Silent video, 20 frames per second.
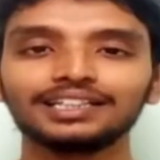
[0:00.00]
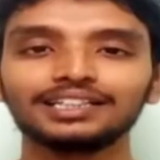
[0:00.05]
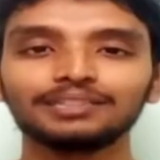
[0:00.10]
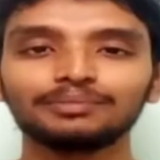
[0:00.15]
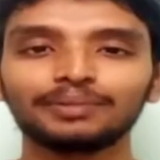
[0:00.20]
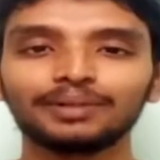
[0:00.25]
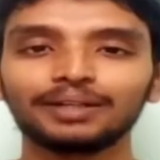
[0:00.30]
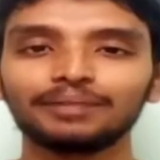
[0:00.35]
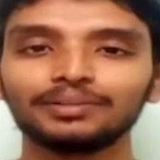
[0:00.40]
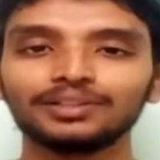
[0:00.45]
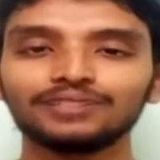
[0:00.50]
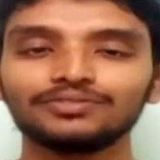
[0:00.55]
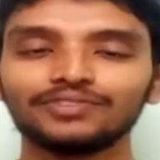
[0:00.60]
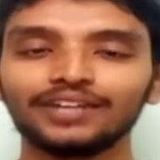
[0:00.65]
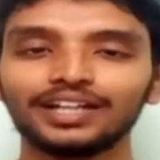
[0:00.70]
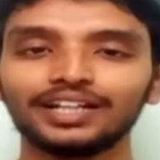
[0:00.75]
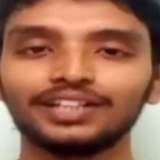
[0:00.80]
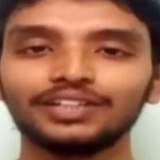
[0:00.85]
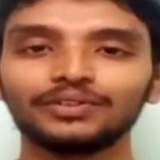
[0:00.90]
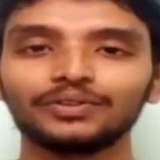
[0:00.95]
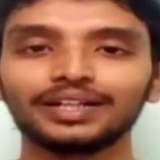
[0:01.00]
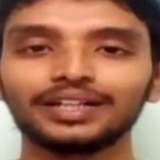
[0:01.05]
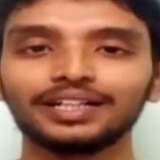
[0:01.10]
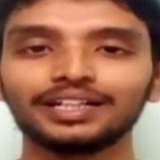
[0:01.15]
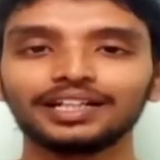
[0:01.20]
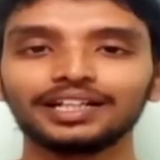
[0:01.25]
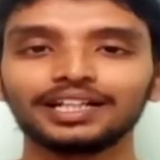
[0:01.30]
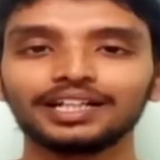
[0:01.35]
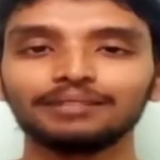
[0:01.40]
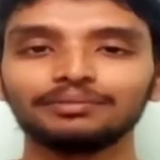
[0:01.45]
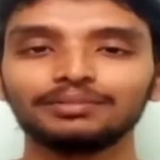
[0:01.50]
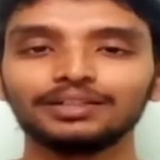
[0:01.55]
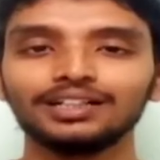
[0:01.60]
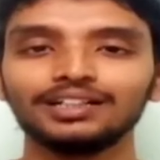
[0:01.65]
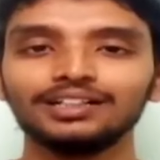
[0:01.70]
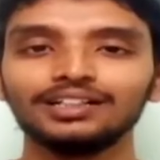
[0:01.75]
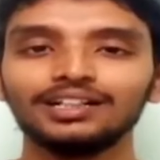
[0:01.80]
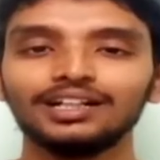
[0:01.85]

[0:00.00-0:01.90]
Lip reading: it is pretty much fine. You can take up the